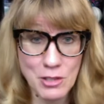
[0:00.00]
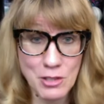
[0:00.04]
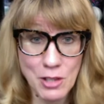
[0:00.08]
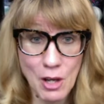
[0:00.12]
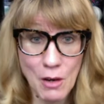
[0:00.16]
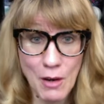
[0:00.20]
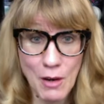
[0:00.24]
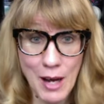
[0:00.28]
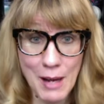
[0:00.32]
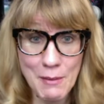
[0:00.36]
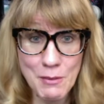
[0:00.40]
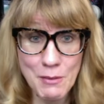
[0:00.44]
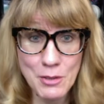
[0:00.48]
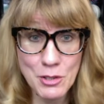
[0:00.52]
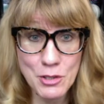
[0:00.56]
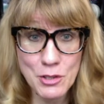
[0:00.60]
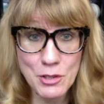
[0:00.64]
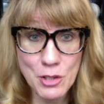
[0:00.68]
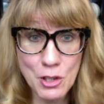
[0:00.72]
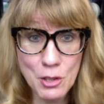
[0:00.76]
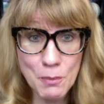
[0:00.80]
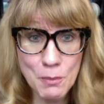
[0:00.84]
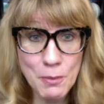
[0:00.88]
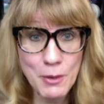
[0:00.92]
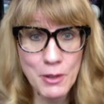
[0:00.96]
So I'm
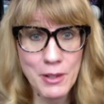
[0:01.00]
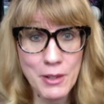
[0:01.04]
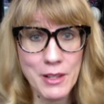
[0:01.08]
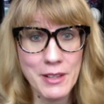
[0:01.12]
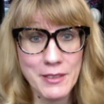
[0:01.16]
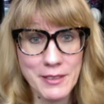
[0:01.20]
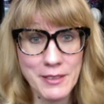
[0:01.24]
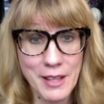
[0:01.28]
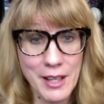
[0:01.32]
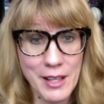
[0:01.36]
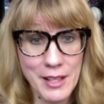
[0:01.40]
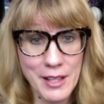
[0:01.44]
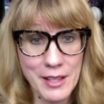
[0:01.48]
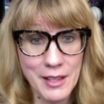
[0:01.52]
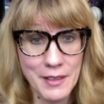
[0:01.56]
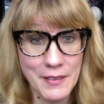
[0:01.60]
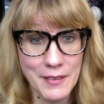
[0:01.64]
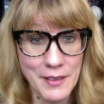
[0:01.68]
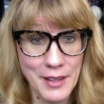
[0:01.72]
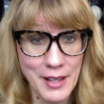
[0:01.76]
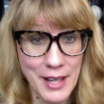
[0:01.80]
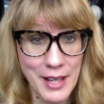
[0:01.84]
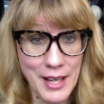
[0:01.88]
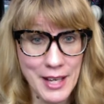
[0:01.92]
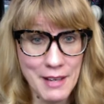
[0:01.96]
super excited
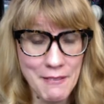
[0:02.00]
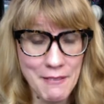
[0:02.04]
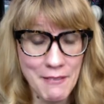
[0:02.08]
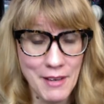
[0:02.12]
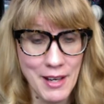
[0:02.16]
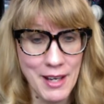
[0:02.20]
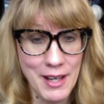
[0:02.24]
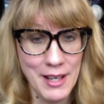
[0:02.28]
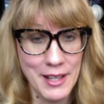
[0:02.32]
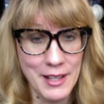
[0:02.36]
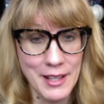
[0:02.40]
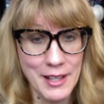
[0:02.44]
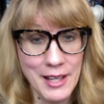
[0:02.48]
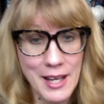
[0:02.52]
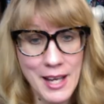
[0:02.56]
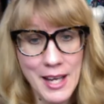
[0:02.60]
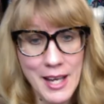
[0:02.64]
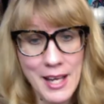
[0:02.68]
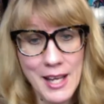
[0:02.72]
that Avon